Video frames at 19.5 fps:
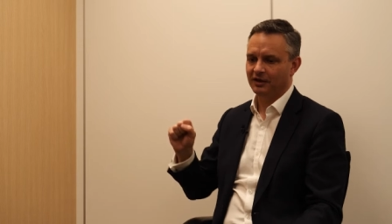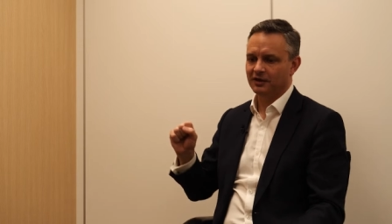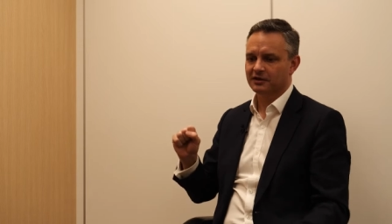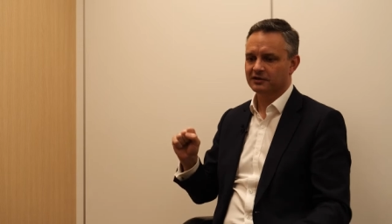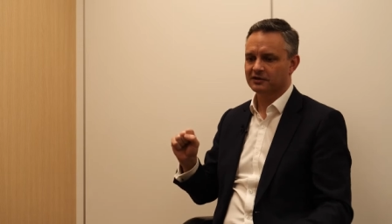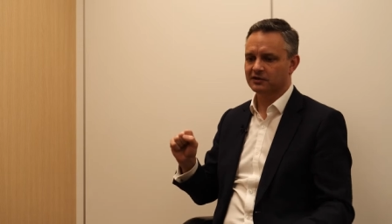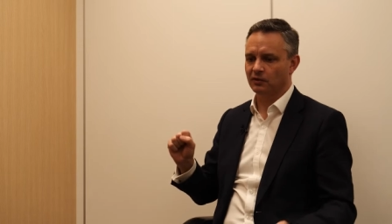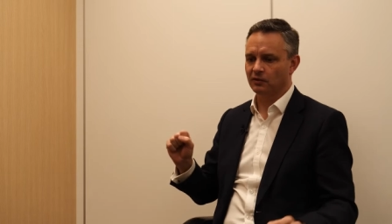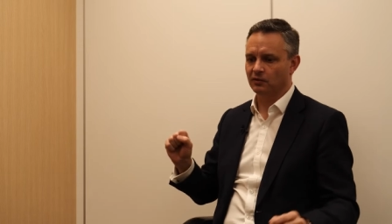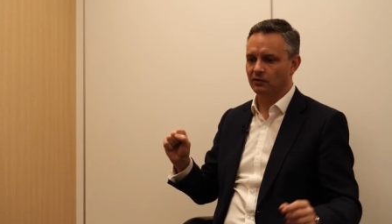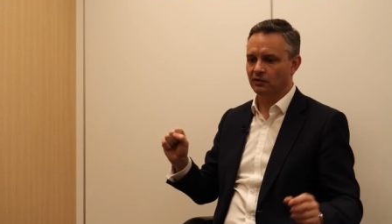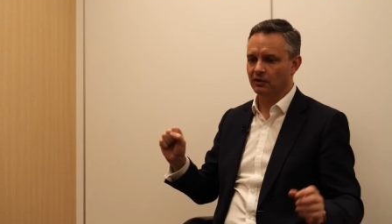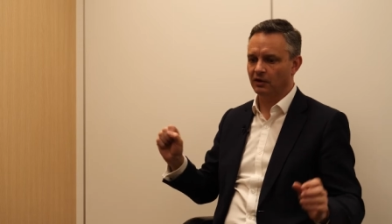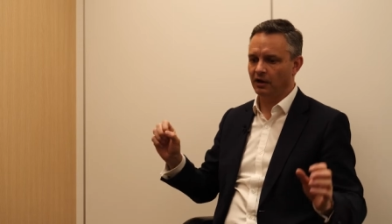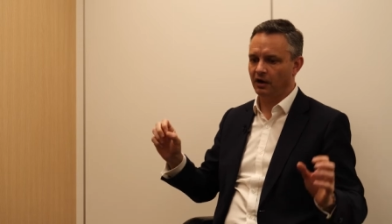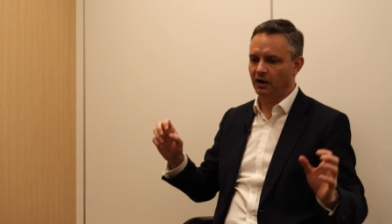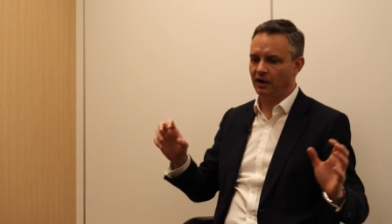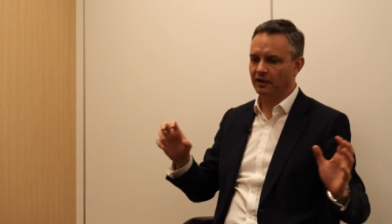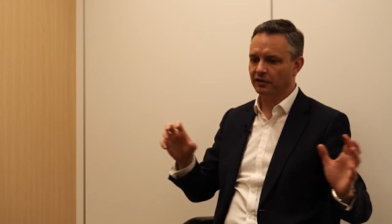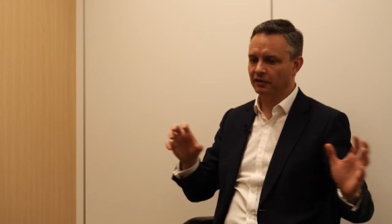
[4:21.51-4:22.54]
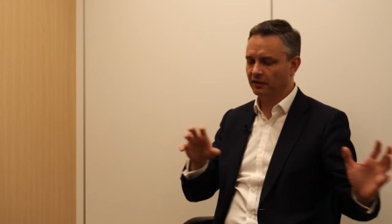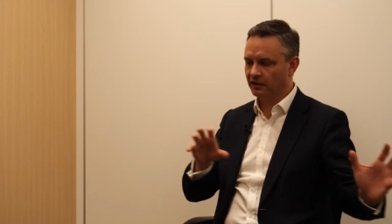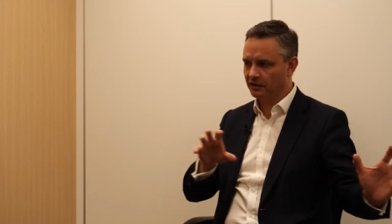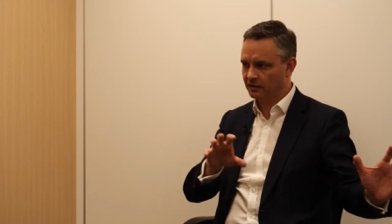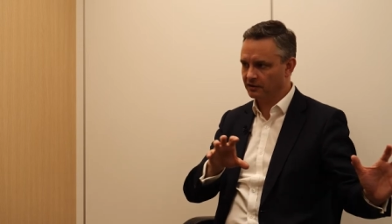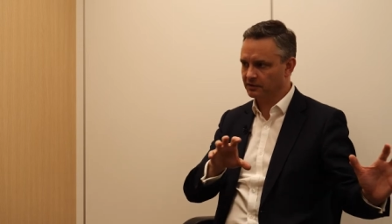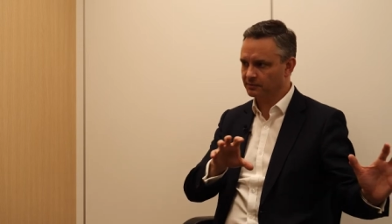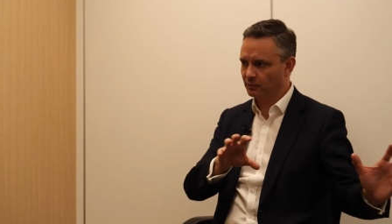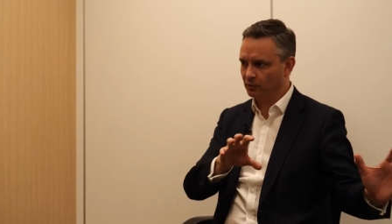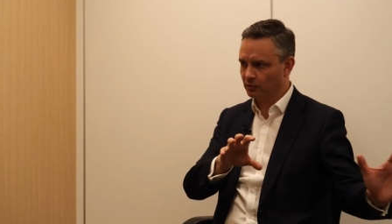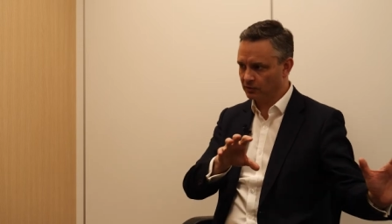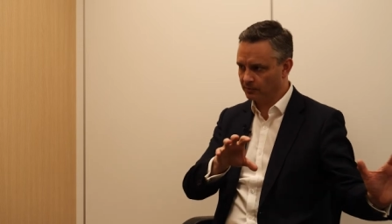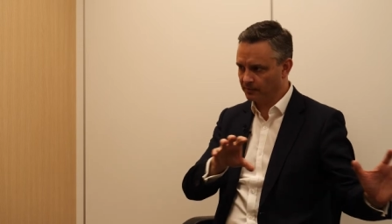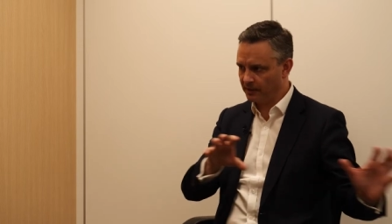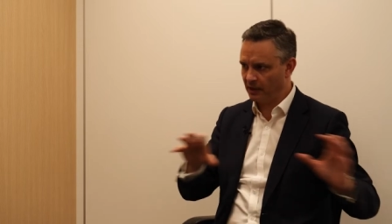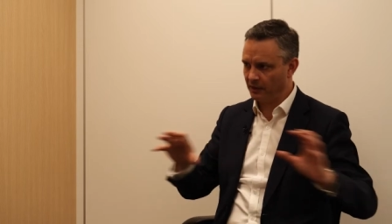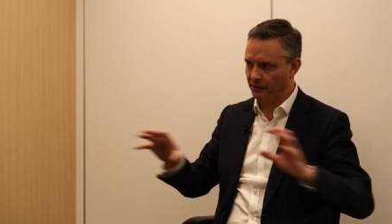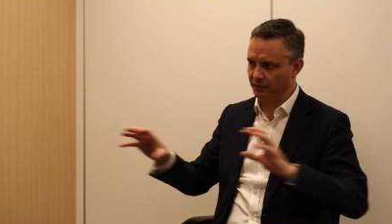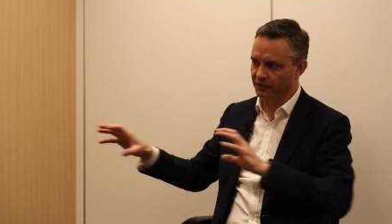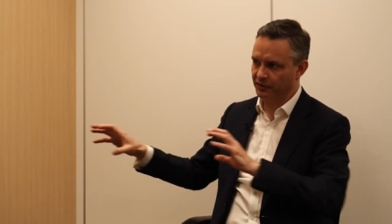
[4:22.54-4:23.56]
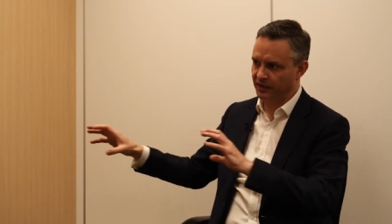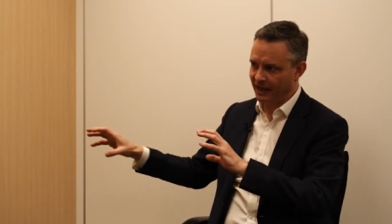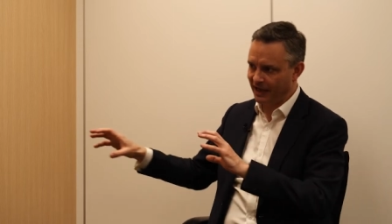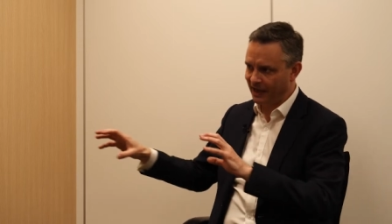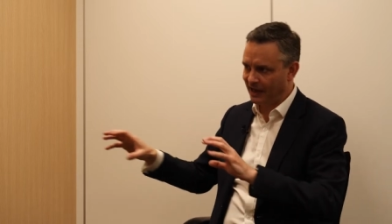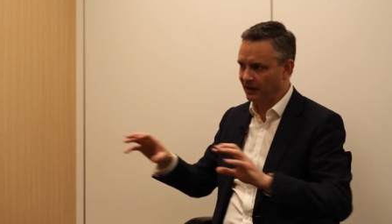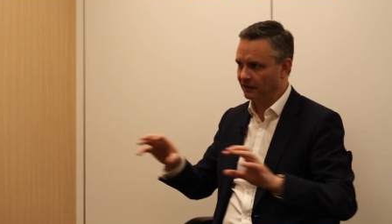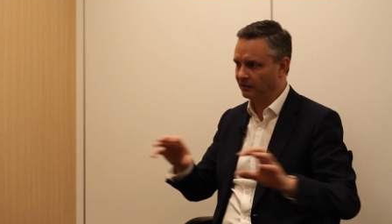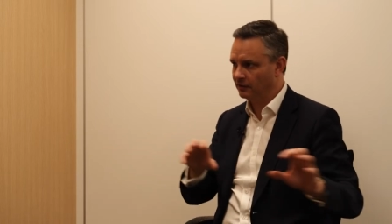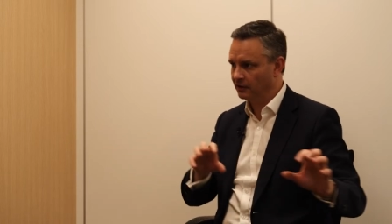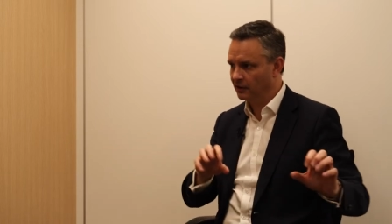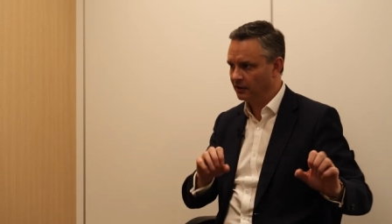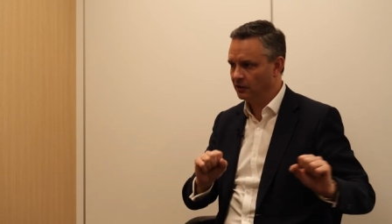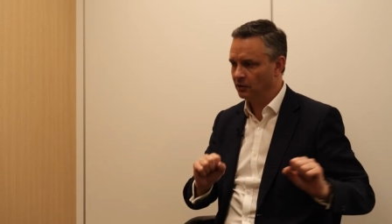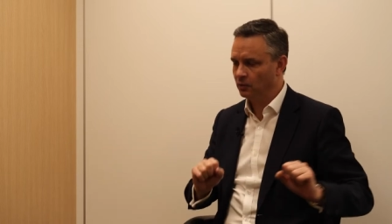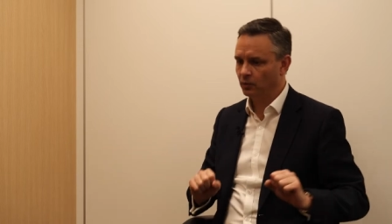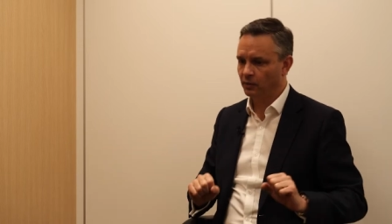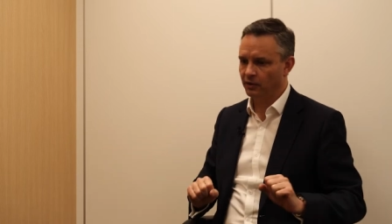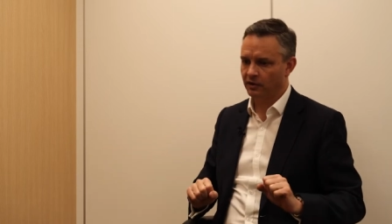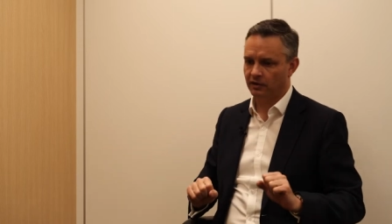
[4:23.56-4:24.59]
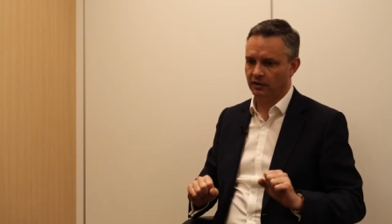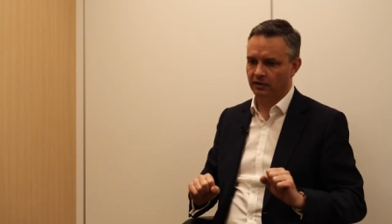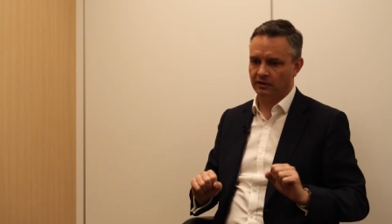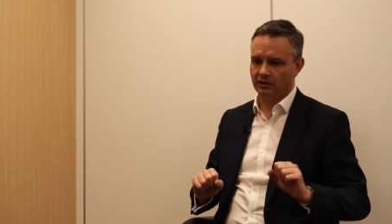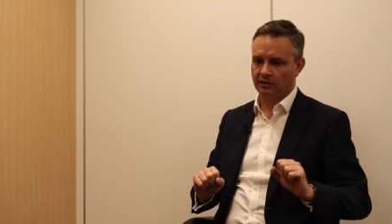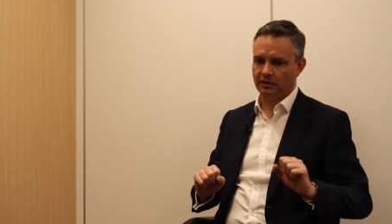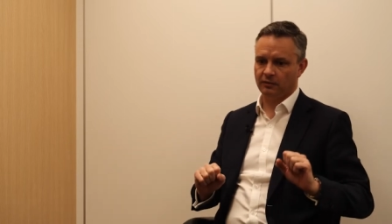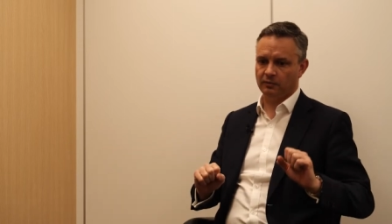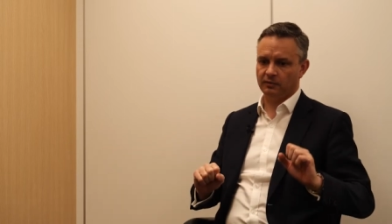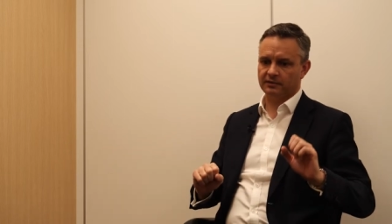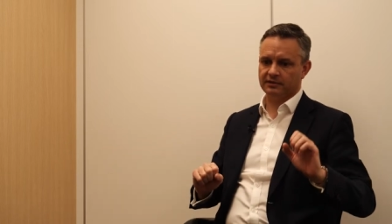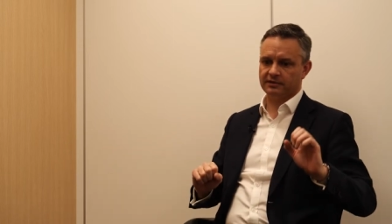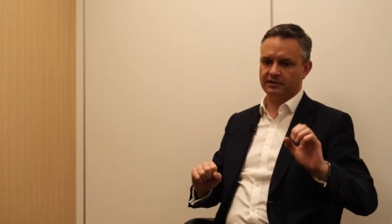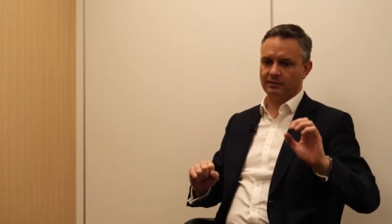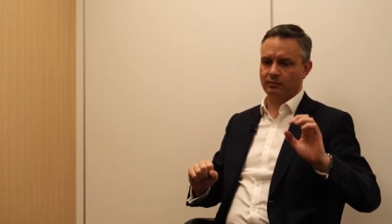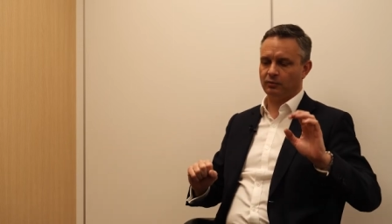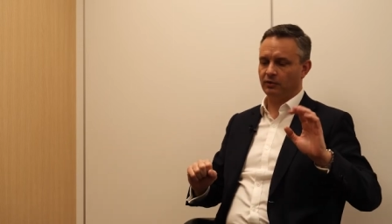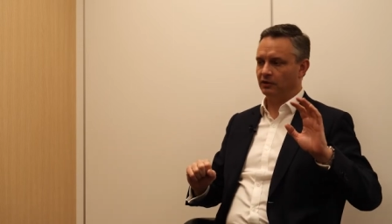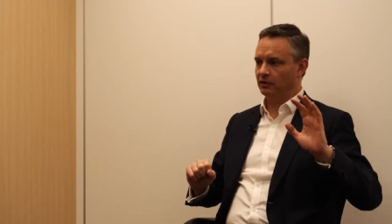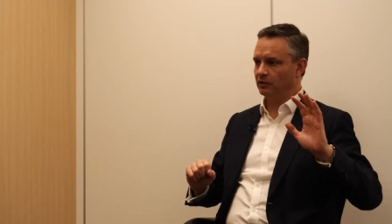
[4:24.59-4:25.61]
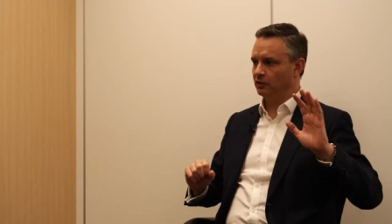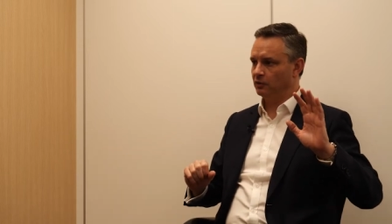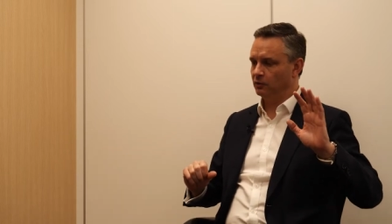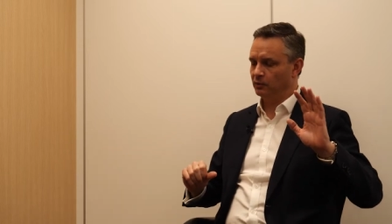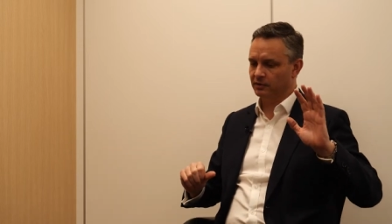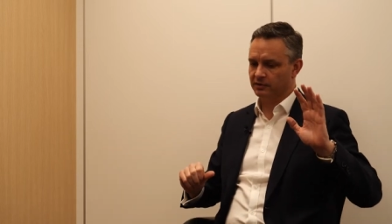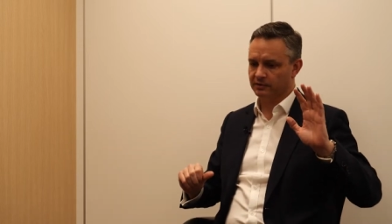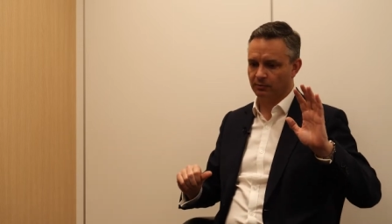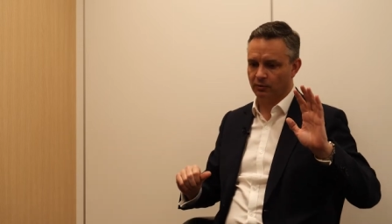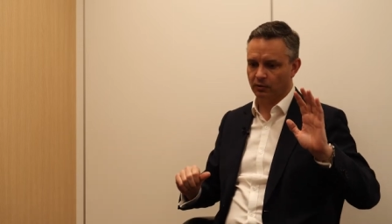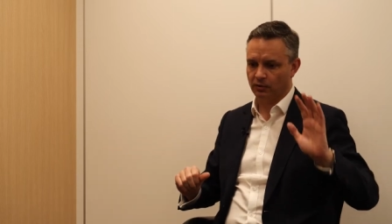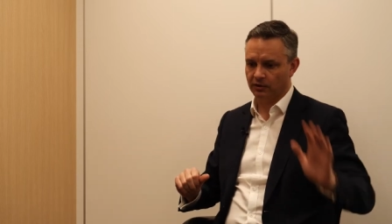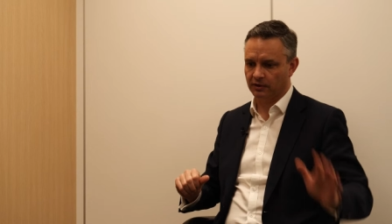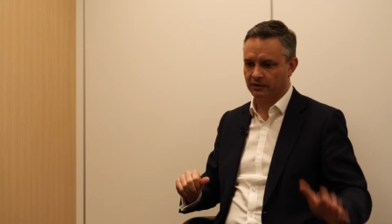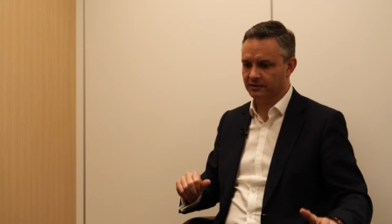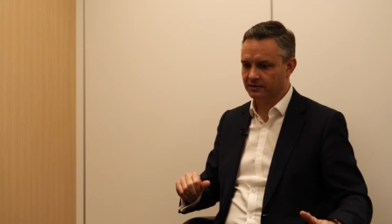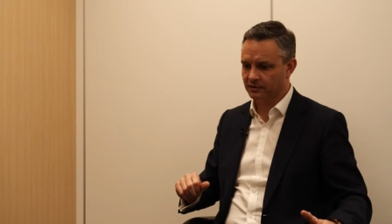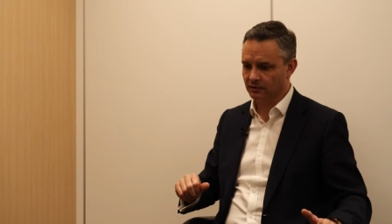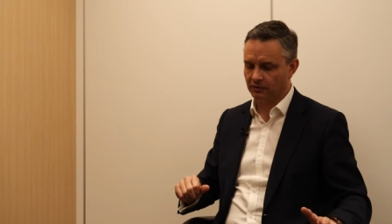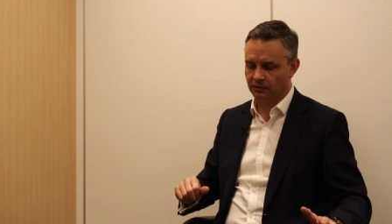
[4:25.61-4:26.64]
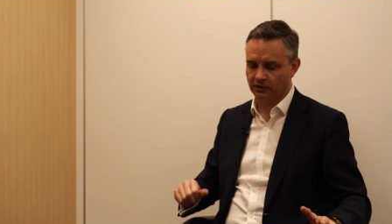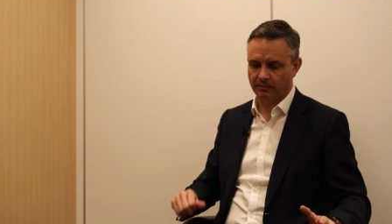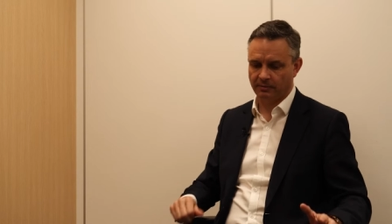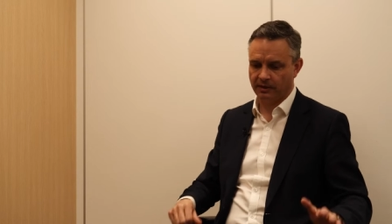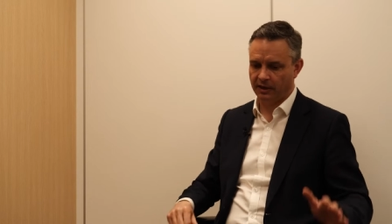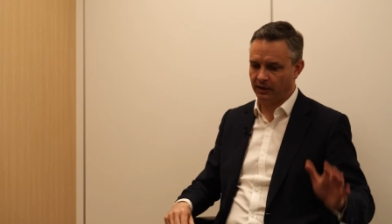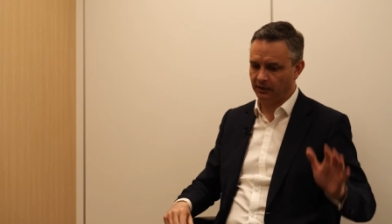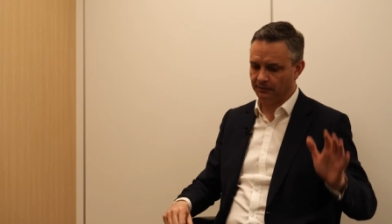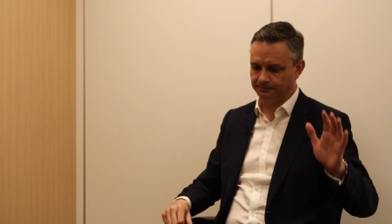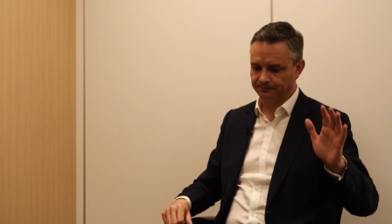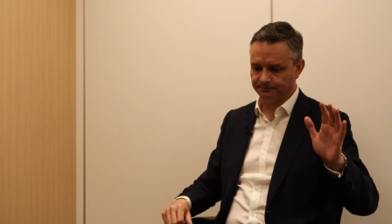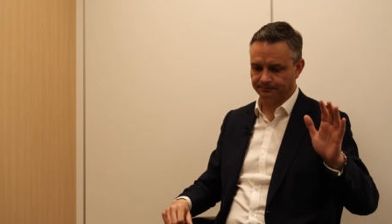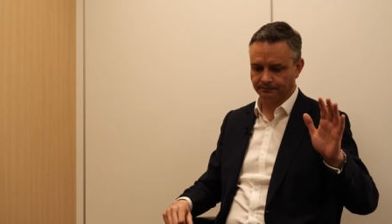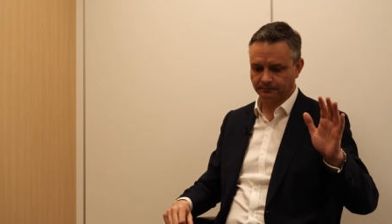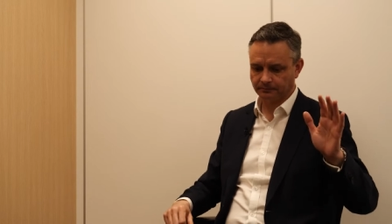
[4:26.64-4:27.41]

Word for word: So I think it's more about that, whether it was someone who was more concerned about,